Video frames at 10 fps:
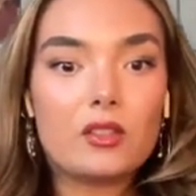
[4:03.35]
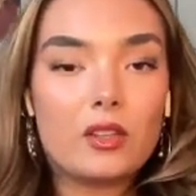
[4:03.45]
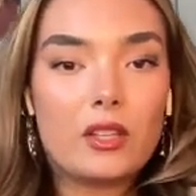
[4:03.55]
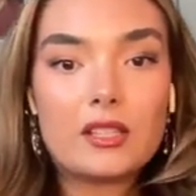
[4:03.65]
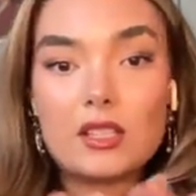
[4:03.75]

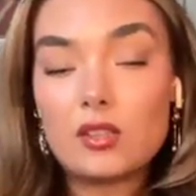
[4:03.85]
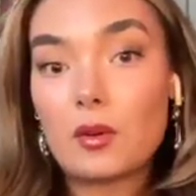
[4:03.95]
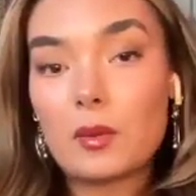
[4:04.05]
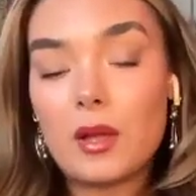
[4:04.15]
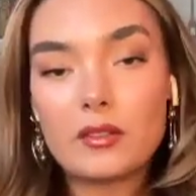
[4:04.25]
let's say, you're
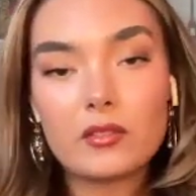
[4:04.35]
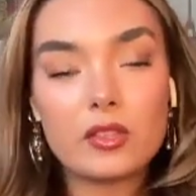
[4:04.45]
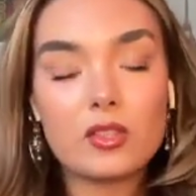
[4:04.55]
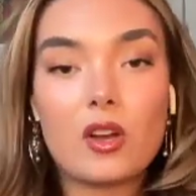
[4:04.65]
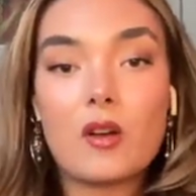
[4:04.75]
applying for
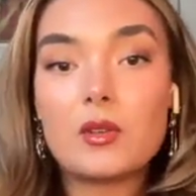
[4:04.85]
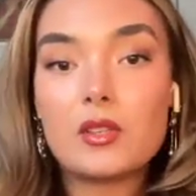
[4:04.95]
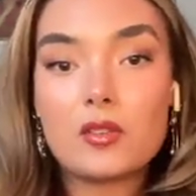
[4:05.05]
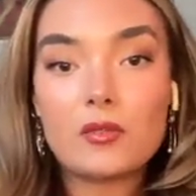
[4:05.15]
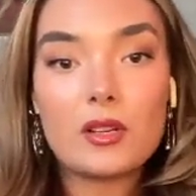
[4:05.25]
a job
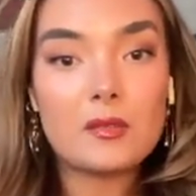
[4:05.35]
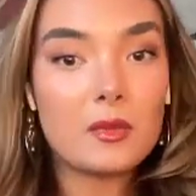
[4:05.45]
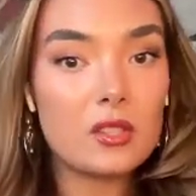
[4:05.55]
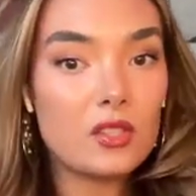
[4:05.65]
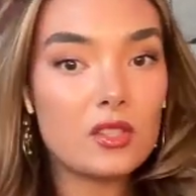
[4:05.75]
and your
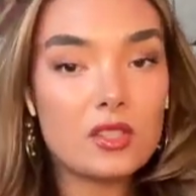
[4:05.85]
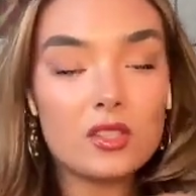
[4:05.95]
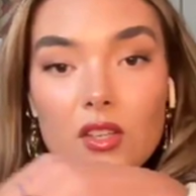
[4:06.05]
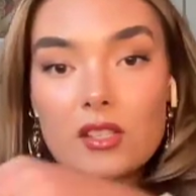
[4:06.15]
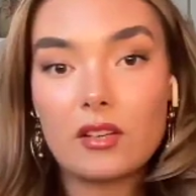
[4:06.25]
resume is just as
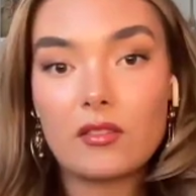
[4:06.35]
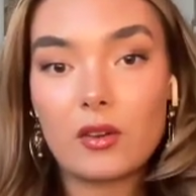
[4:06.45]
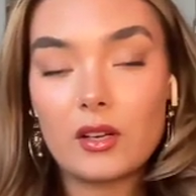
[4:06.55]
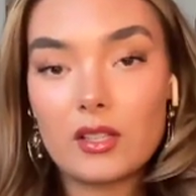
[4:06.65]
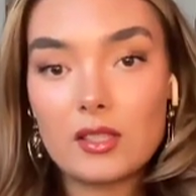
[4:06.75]
good as
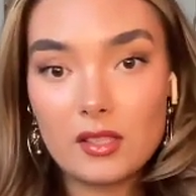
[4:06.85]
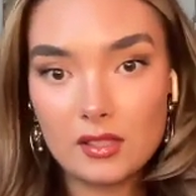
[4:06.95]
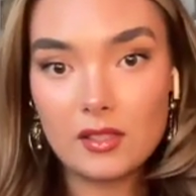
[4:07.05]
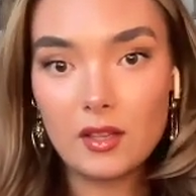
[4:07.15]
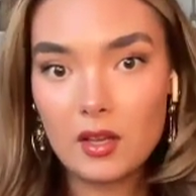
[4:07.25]
everyone else's,